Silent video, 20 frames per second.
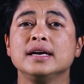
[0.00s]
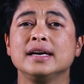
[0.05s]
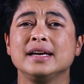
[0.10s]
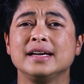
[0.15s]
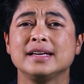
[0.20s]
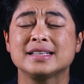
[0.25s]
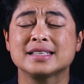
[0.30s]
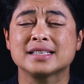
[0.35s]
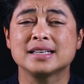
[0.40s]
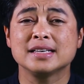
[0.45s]

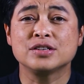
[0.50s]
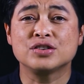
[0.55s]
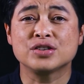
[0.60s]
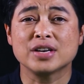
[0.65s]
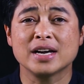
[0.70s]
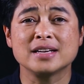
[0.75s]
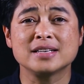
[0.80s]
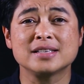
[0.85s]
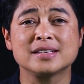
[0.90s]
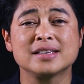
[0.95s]
it's
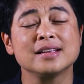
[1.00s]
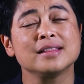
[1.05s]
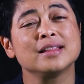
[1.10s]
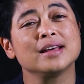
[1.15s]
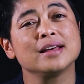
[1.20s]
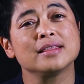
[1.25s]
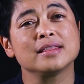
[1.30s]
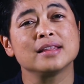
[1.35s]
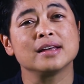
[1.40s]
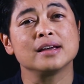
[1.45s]
suggested
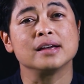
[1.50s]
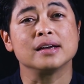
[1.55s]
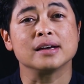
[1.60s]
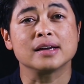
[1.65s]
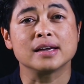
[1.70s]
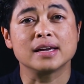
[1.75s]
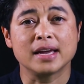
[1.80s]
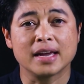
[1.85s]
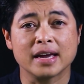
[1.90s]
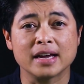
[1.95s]
that the
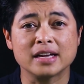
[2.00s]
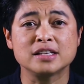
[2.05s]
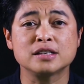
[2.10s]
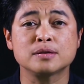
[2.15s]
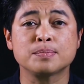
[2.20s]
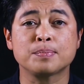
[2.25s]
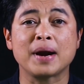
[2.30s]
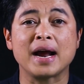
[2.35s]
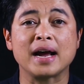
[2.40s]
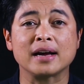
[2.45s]
kids
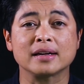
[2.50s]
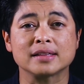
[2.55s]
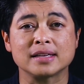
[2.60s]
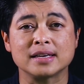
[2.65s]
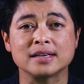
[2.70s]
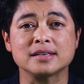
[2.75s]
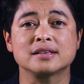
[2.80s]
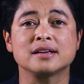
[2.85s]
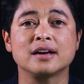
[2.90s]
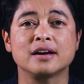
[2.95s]

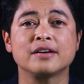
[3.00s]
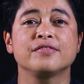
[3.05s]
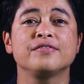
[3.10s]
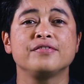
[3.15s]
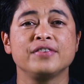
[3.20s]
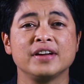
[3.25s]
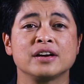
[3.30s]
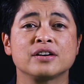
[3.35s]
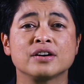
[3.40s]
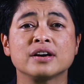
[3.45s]
practice their
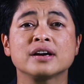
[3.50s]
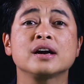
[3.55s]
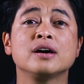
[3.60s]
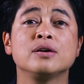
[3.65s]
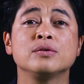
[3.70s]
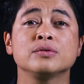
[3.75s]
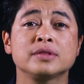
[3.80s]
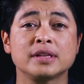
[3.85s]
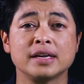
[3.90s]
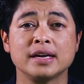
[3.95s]
finger
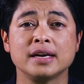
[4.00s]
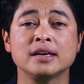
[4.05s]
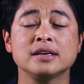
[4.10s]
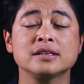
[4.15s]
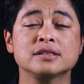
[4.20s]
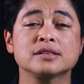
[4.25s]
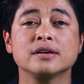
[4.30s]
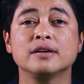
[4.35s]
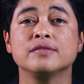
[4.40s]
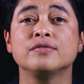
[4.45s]

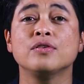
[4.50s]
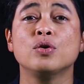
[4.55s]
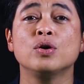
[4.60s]
countings of